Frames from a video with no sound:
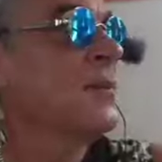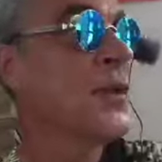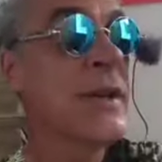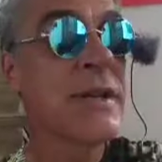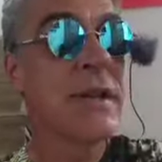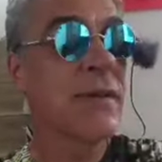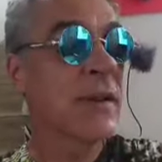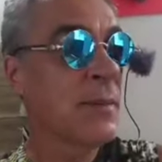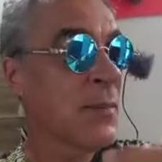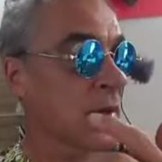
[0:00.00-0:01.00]
Breezy,
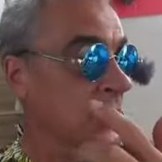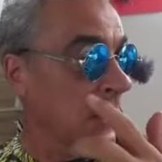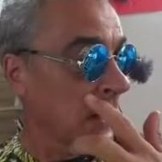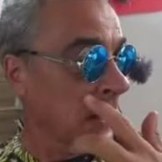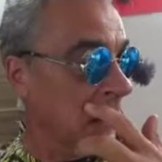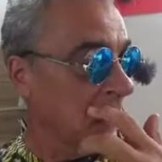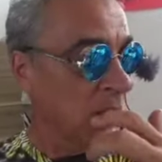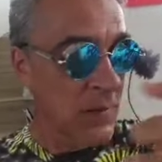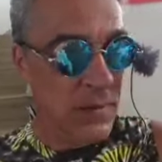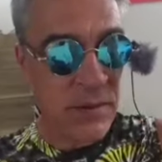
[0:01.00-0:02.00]
very breezy again.
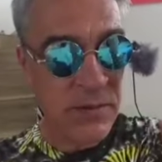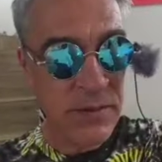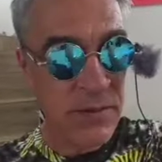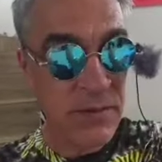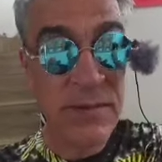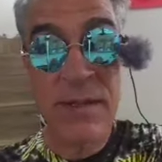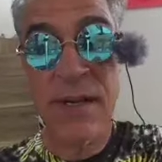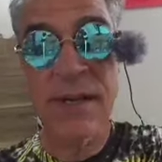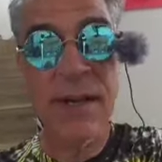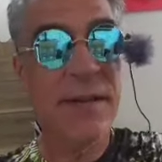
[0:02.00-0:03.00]
So it's
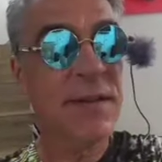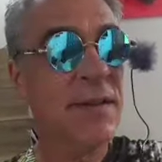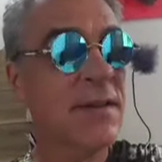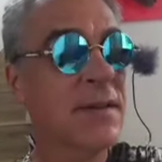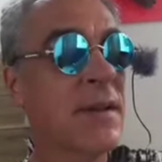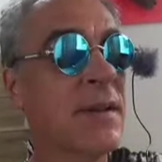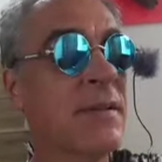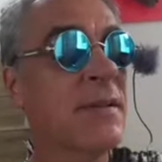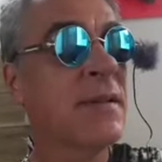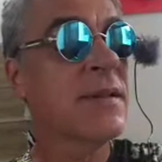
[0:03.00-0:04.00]
kind of nice.
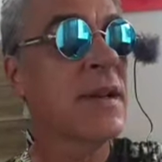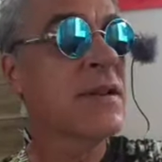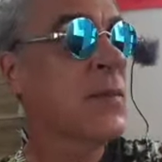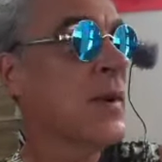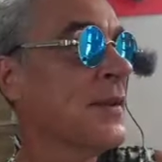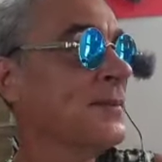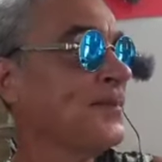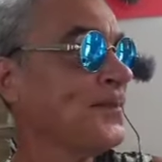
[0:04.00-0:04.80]
It's nice weather.